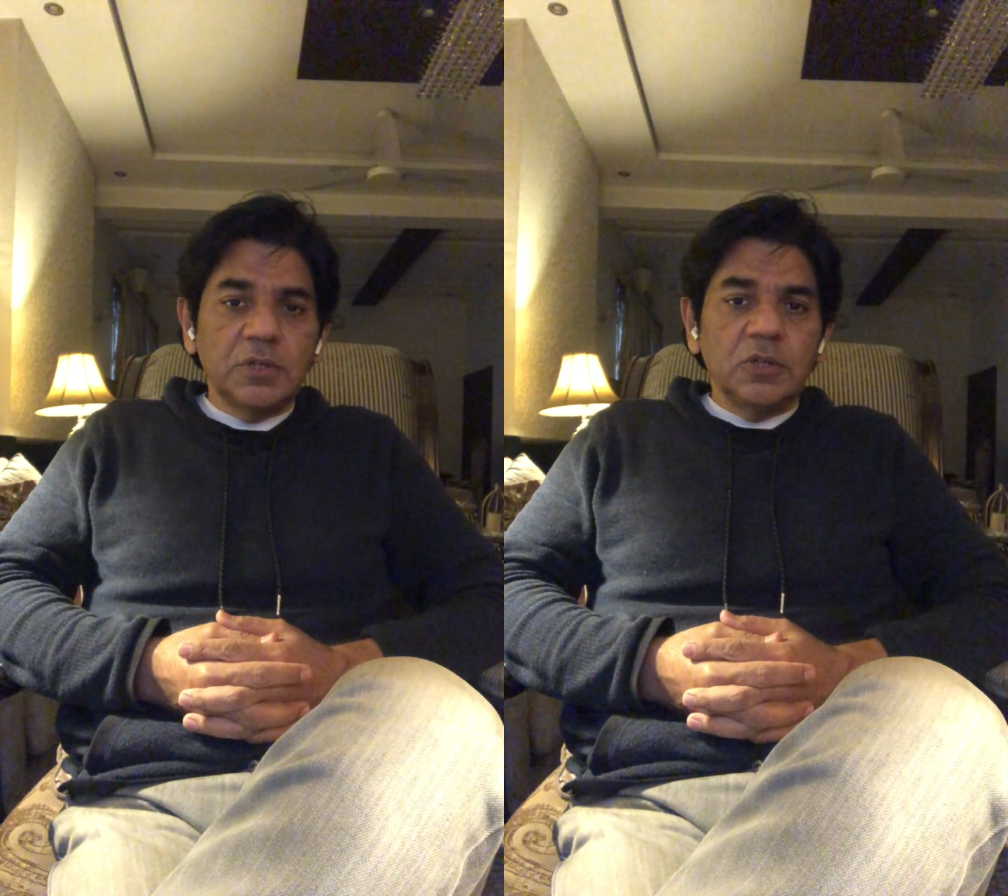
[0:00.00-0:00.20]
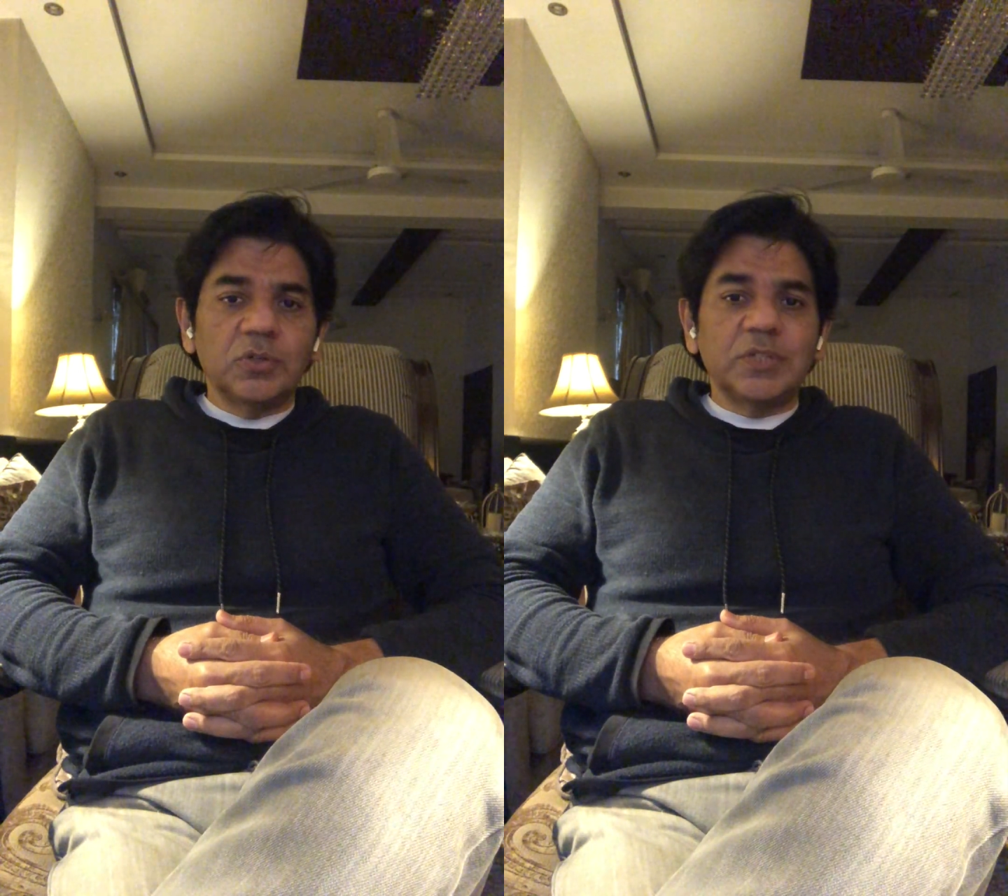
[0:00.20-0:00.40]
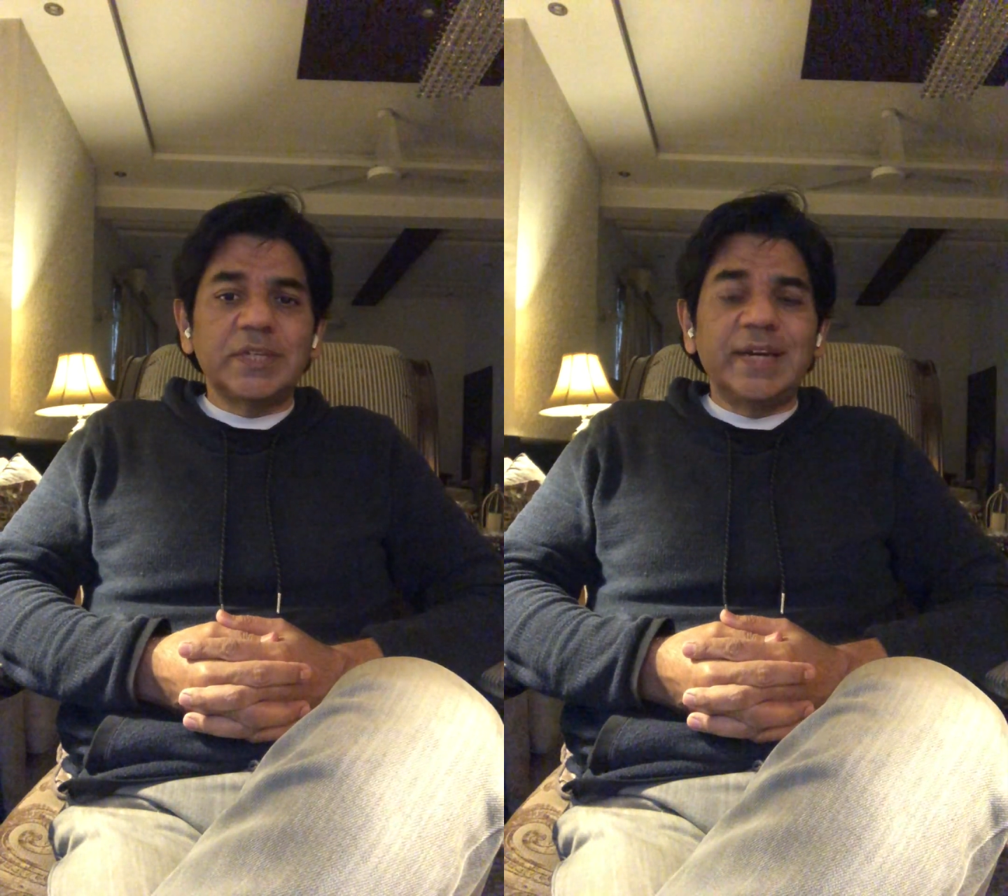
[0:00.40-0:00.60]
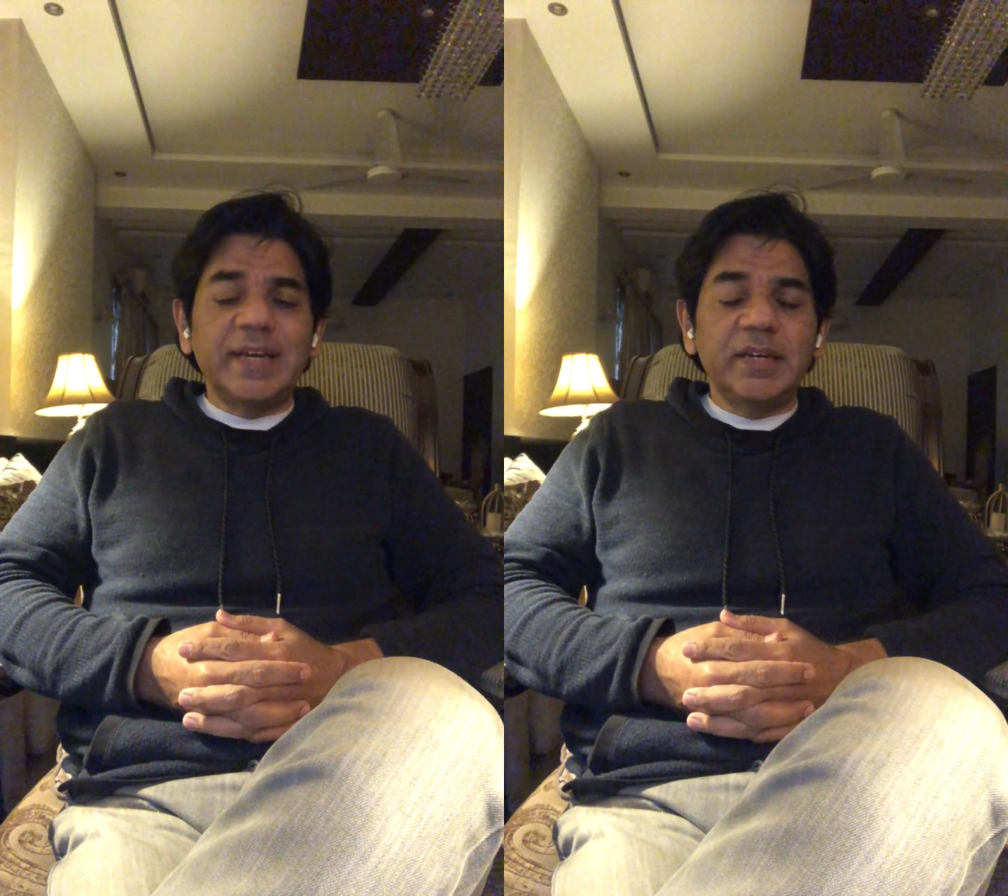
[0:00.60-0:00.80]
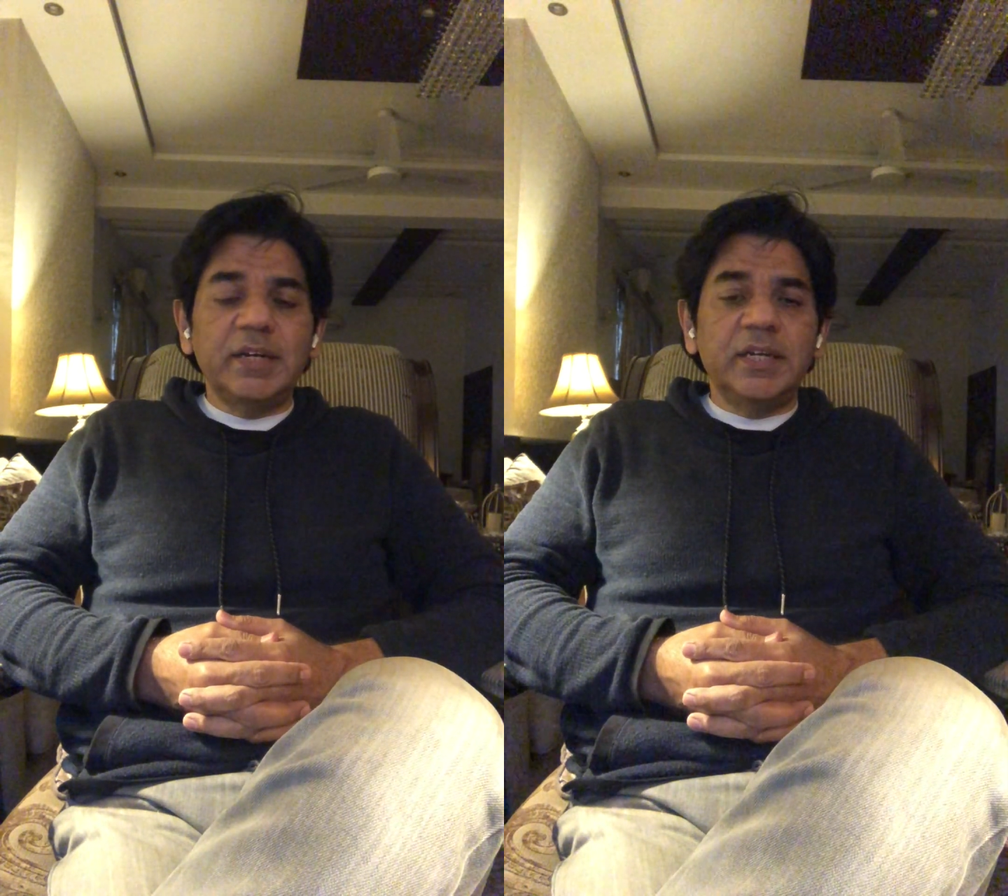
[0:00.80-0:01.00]
so his
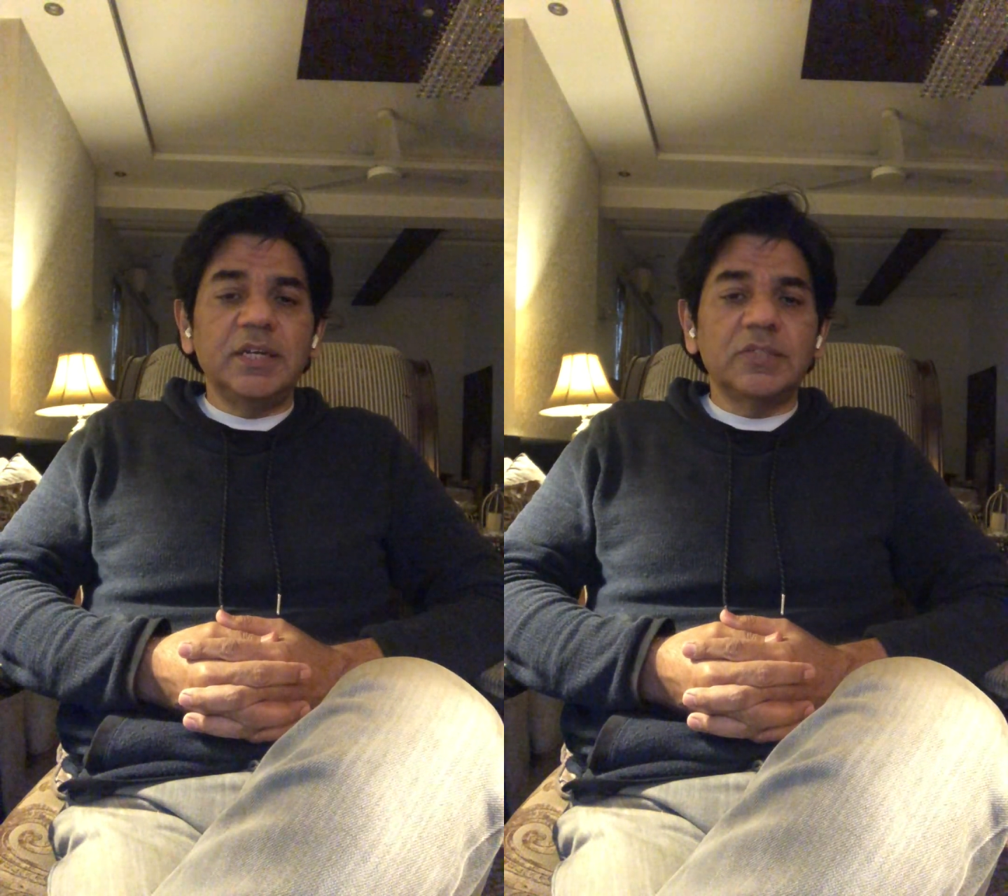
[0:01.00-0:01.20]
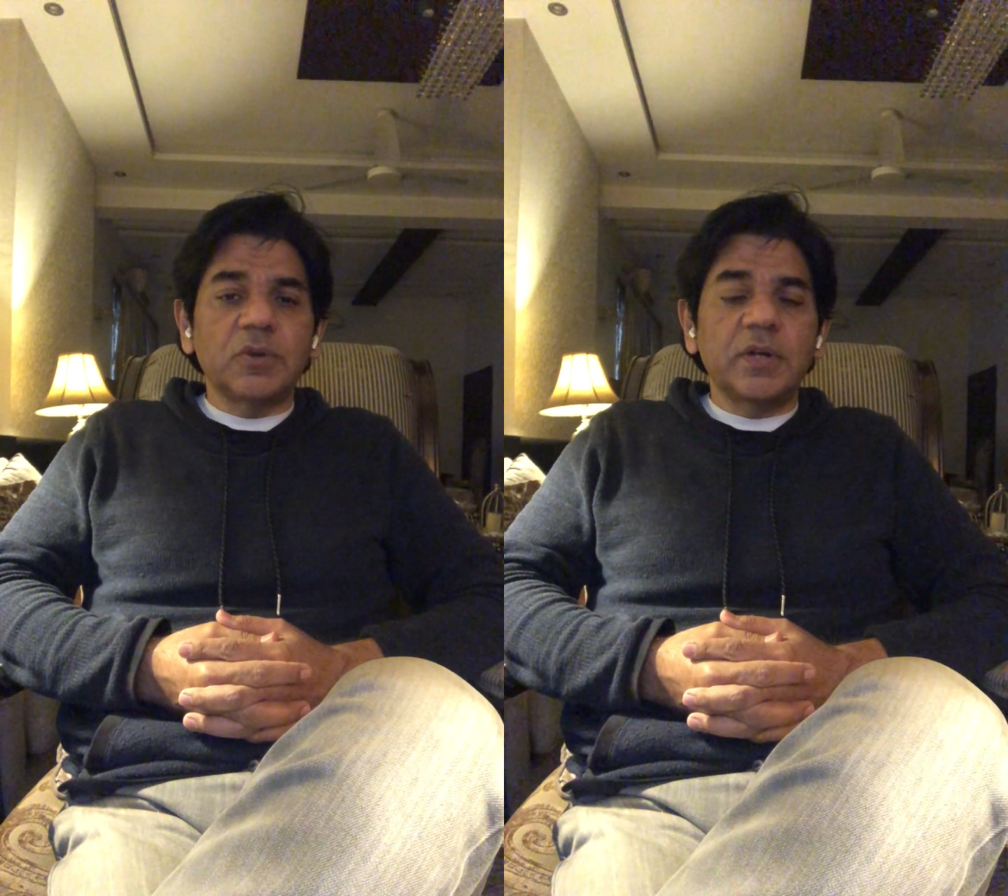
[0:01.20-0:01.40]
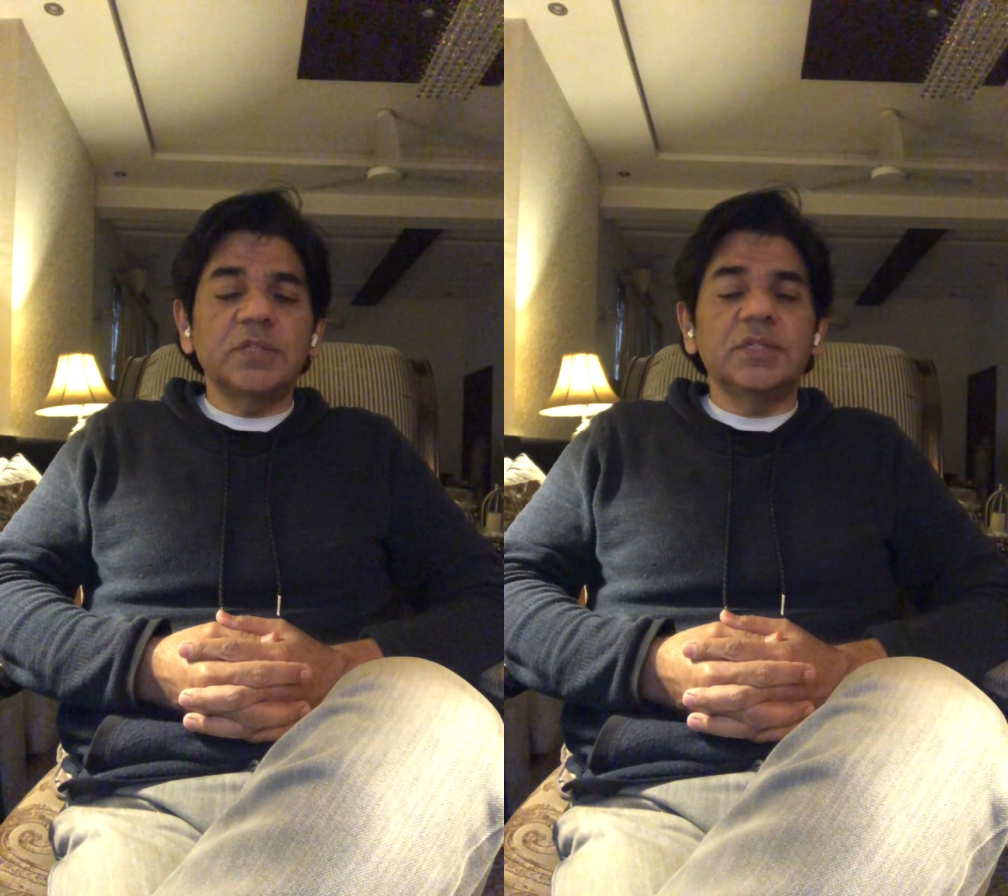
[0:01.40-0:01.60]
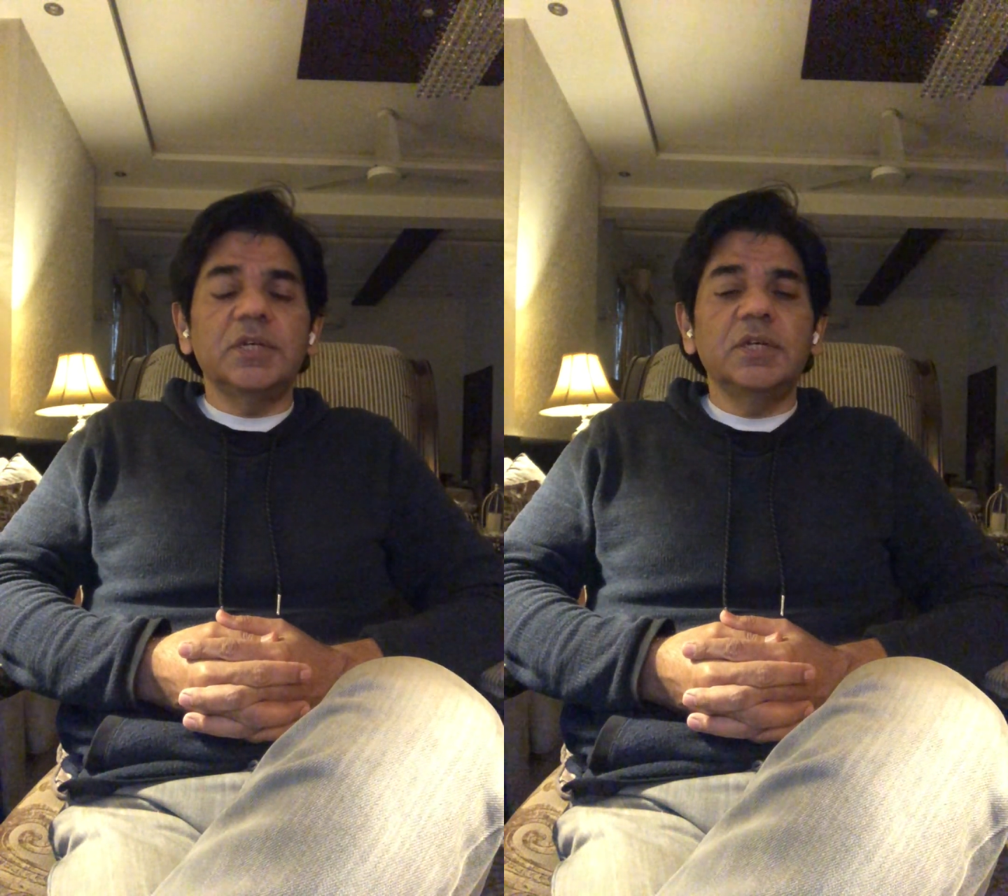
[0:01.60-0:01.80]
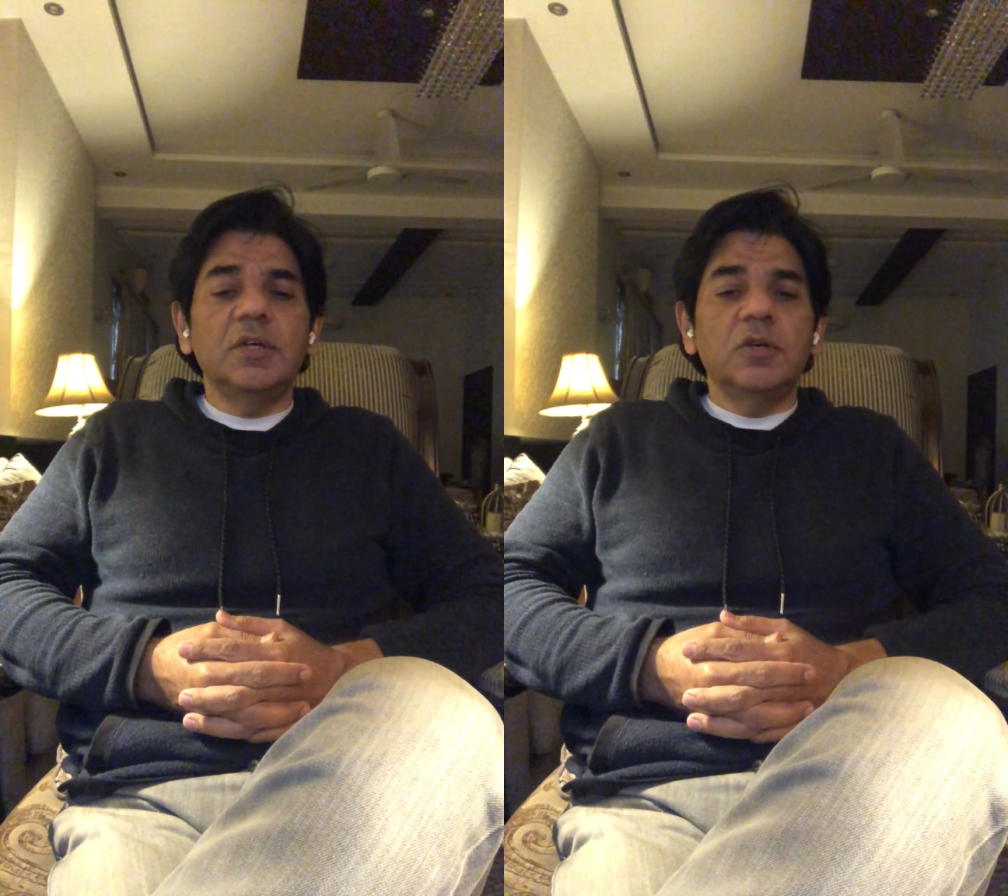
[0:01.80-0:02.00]
integrity, his honesty